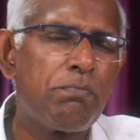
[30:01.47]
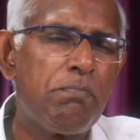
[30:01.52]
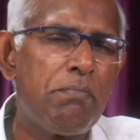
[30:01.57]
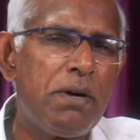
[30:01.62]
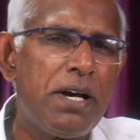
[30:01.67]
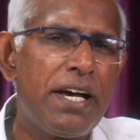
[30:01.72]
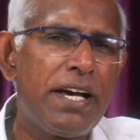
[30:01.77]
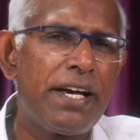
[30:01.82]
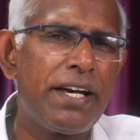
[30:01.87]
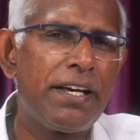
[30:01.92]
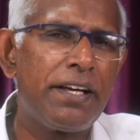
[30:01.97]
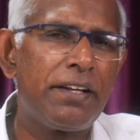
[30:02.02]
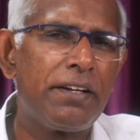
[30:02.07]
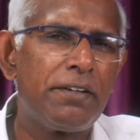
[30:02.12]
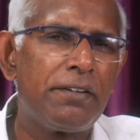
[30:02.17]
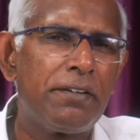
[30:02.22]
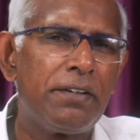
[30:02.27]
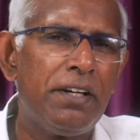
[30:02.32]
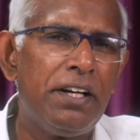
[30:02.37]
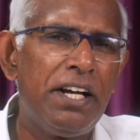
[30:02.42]
man
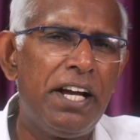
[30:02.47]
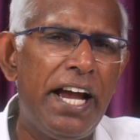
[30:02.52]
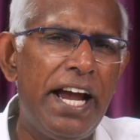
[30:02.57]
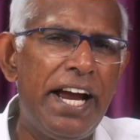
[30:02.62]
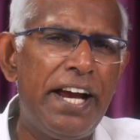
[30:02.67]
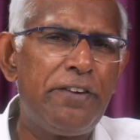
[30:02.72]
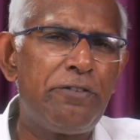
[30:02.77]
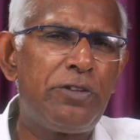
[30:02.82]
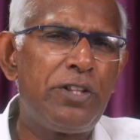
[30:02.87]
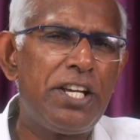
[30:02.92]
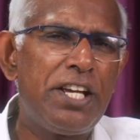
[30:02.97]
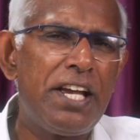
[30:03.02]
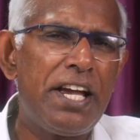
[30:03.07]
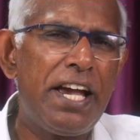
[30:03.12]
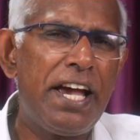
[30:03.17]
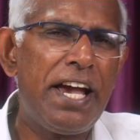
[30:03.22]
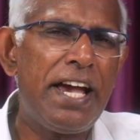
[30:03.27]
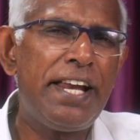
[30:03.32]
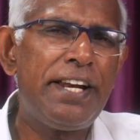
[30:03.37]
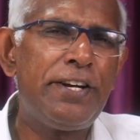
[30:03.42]
at the
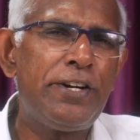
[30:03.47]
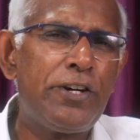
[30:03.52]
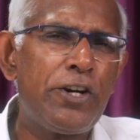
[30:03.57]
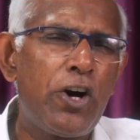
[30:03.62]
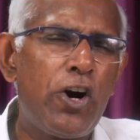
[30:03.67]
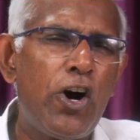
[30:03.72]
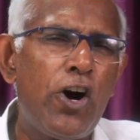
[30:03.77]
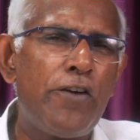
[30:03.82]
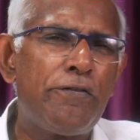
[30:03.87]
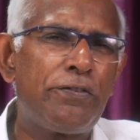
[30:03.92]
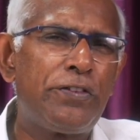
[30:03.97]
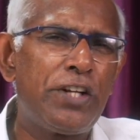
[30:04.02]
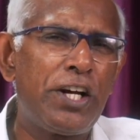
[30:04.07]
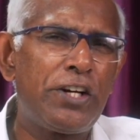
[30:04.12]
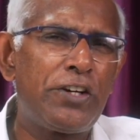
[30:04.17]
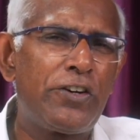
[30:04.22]
end of the